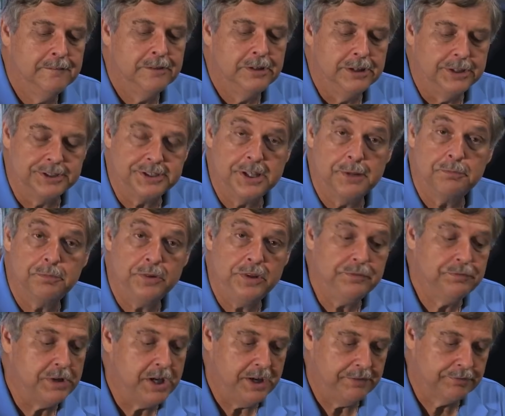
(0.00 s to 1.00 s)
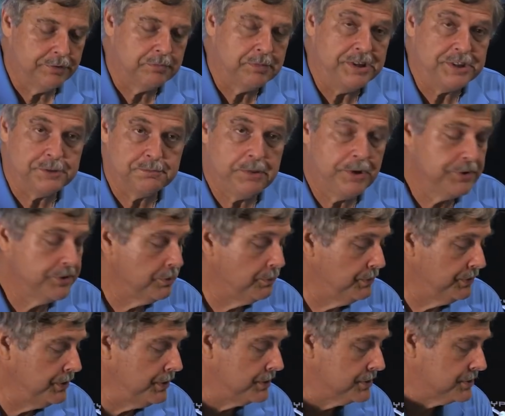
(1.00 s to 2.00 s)
except I've replaced both of them with
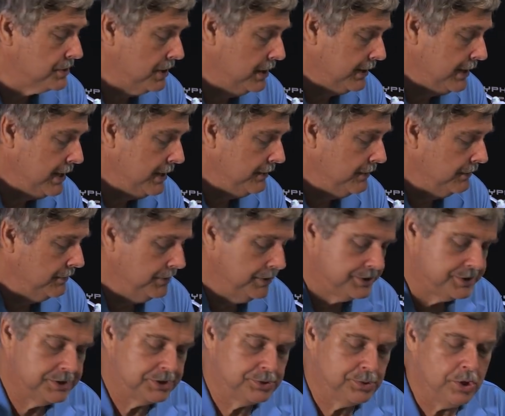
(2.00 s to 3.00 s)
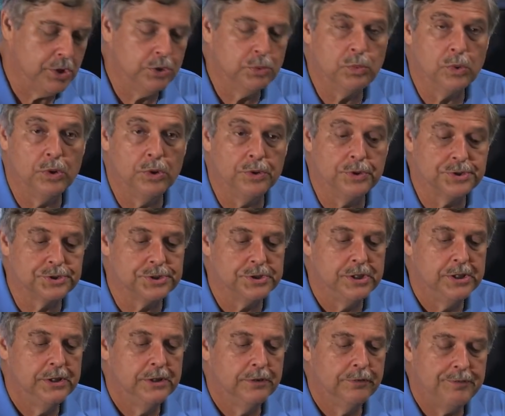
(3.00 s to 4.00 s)
this. Again, this is Drone World's
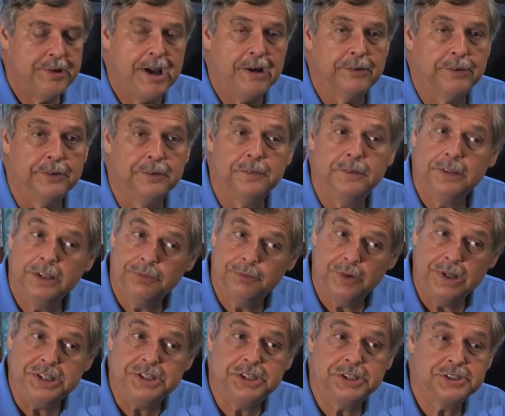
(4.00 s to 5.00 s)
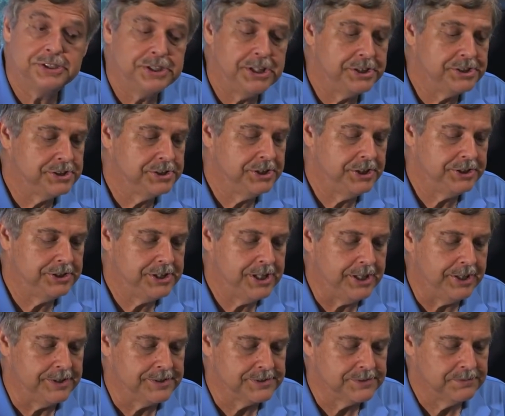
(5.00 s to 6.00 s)
Falcon range extension
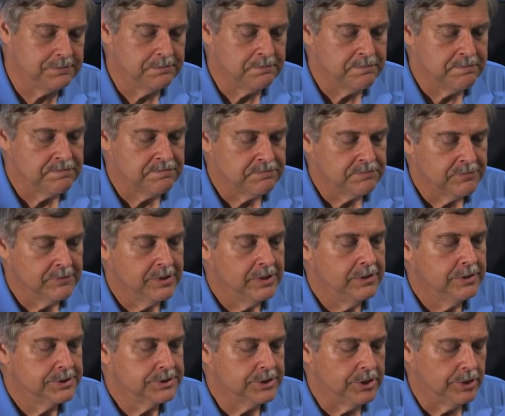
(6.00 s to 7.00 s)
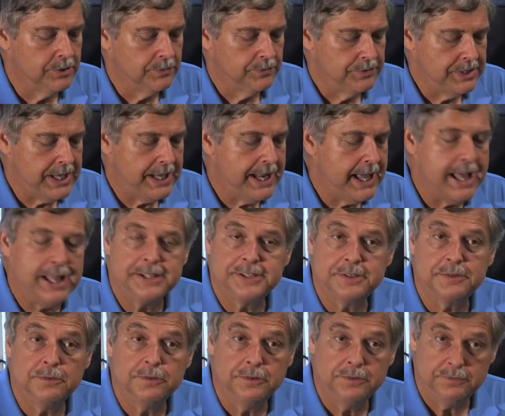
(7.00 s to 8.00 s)
antennas. So that adds
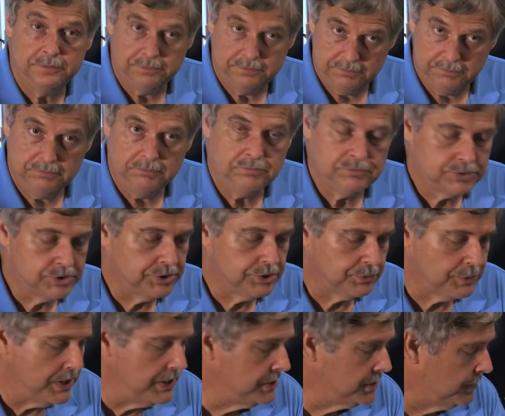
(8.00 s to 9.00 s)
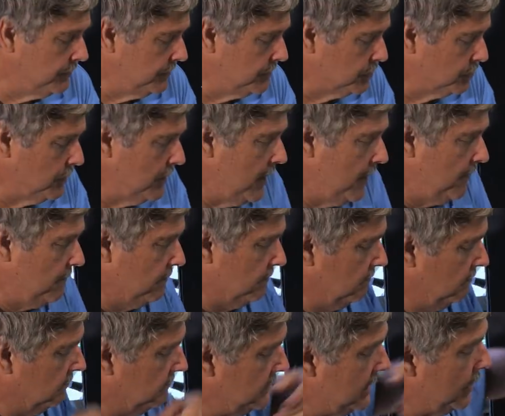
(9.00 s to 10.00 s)
to the range of it as well.
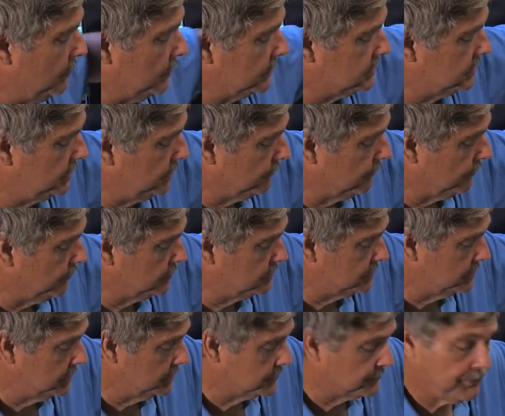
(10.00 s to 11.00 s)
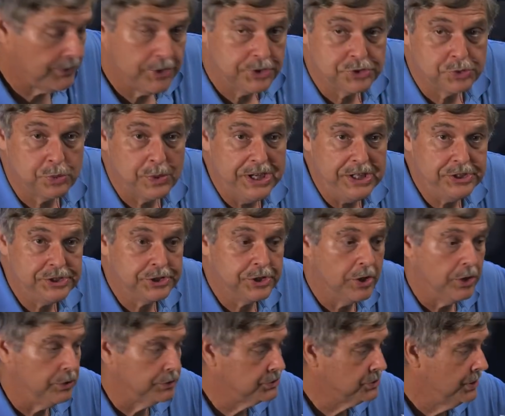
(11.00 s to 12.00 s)
Now, what's the difference as far as range
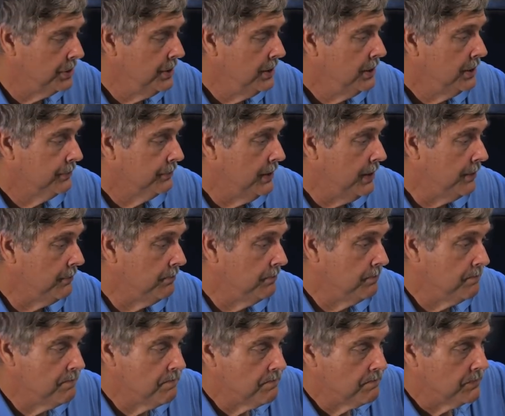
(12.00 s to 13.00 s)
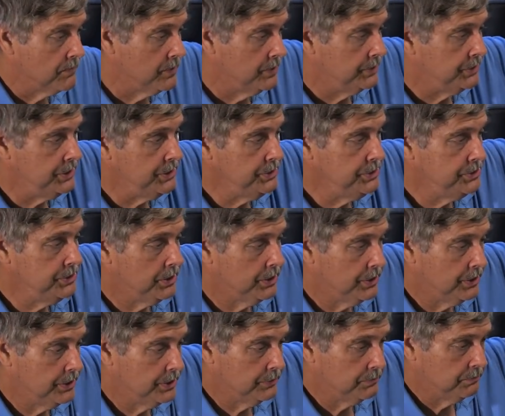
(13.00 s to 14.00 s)
goes? Well,
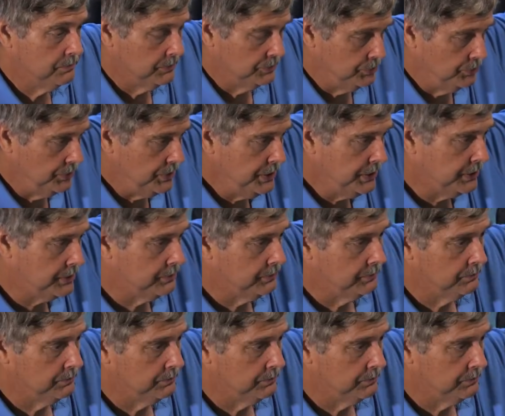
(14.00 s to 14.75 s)
Yuneec